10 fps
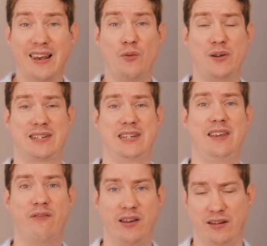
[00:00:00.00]

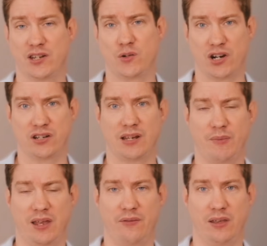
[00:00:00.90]
receiving the instructions
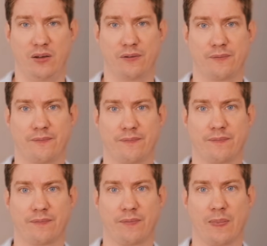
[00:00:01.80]
I'm giving you.
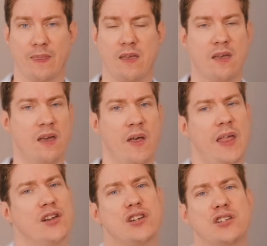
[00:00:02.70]

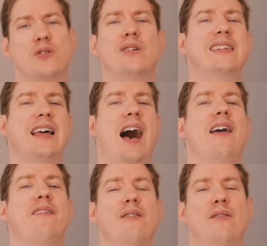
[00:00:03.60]
Now, just to
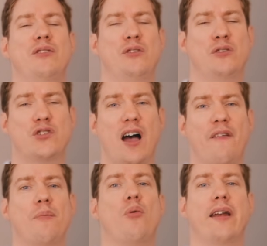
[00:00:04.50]

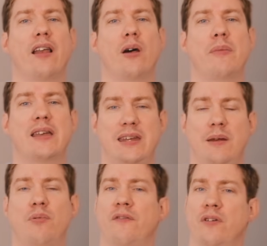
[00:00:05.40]
drive the point a little bit
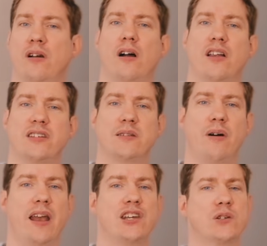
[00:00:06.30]
deeper for your unconscious
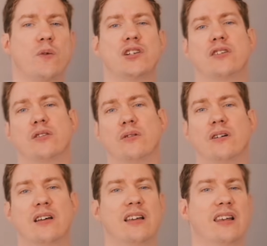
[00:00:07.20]
mind, I just want you to
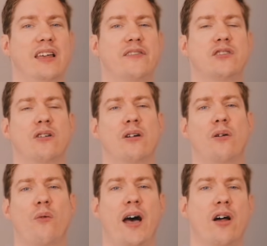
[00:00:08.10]
lift
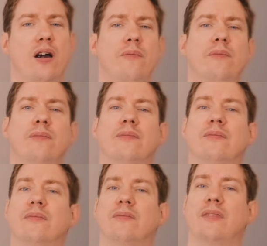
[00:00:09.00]
your right arm
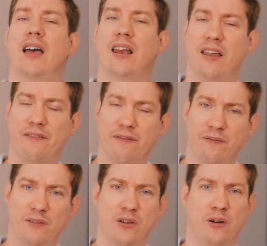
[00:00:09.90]
and lift
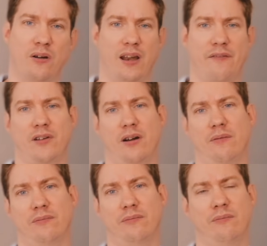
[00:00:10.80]
your left
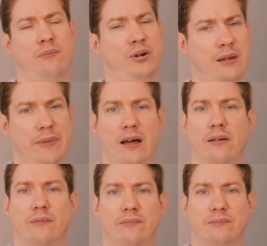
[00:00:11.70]
arm. Put them down.